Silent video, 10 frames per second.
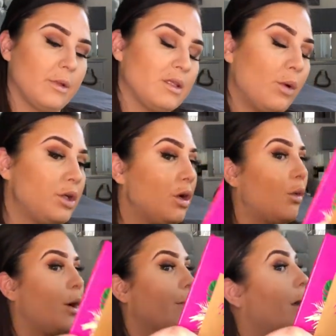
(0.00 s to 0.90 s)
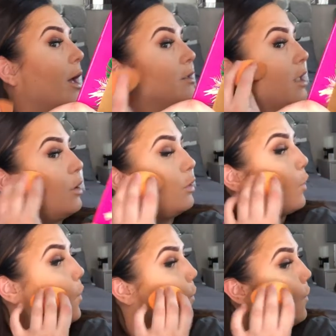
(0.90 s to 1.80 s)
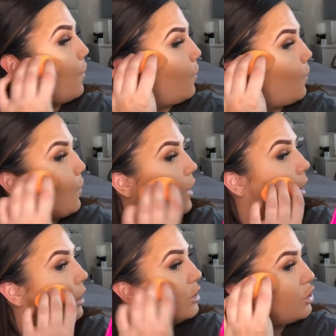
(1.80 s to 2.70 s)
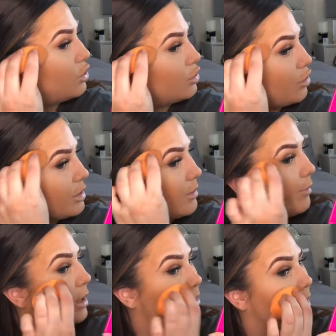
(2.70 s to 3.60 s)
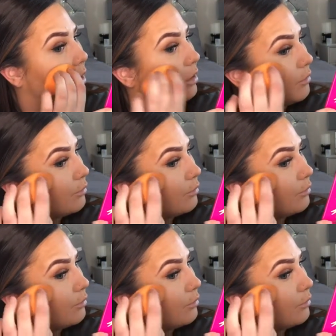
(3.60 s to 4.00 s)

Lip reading: That's why I don't like wearing my hair down. It literally just drives me batty.